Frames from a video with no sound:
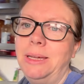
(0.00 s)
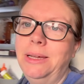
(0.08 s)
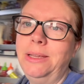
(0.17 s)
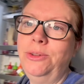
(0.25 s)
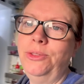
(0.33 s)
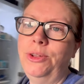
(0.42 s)

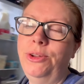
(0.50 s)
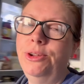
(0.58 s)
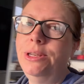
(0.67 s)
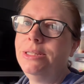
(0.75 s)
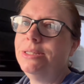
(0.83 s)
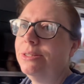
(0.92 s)
another
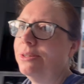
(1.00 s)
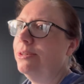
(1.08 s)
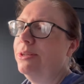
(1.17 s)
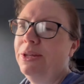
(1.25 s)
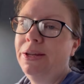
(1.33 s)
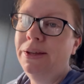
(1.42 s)
early start,
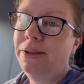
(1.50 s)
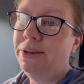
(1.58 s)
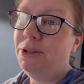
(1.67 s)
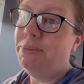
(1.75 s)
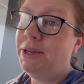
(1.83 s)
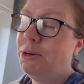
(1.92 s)

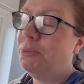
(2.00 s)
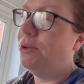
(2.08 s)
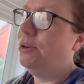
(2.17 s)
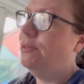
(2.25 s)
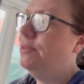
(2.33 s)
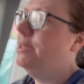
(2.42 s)
no makeup
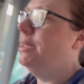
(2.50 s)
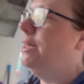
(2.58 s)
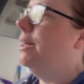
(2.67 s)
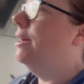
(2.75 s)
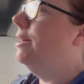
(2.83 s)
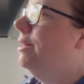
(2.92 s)
on obviously
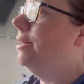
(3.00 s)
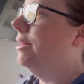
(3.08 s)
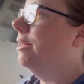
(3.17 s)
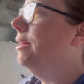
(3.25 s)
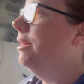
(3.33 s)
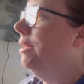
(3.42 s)
yet,
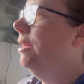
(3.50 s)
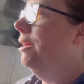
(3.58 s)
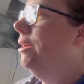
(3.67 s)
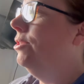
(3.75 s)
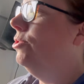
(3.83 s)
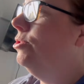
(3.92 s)

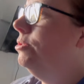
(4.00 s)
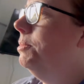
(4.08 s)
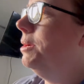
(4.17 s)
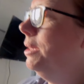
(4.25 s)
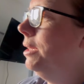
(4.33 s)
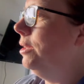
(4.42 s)
just
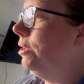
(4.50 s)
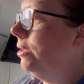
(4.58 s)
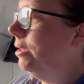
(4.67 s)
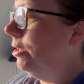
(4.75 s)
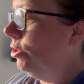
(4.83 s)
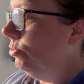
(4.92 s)
my
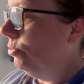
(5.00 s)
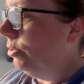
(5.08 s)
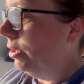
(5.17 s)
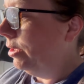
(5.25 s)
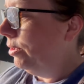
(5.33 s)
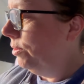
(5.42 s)
casual
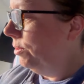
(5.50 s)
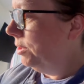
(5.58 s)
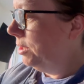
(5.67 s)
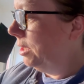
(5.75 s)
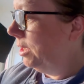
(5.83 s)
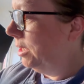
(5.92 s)

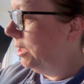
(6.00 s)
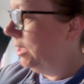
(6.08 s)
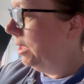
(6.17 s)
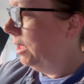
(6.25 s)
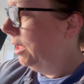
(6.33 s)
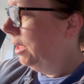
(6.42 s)
clothes.
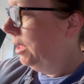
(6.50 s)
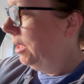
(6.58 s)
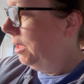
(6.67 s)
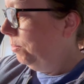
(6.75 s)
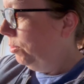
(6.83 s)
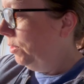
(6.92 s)

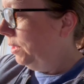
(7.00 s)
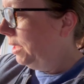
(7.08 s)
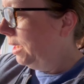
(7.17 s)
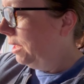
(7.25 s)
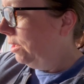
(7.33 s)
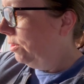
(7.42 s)
Put the
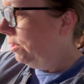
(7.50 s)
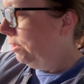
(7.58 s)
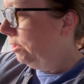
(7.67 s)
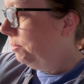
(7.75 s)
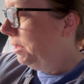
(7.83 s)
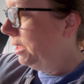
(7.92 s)
kettle on, I'm
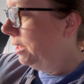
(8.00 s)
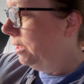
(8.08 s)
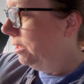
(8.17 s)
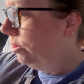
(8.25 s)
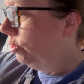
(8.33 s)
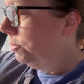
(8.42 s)
gonna make a
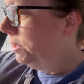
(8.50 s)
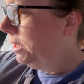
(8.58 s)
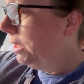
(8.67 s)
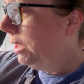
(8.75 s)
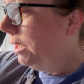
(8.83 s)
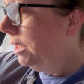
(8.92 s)
nice cup of
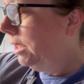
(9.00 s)
tea.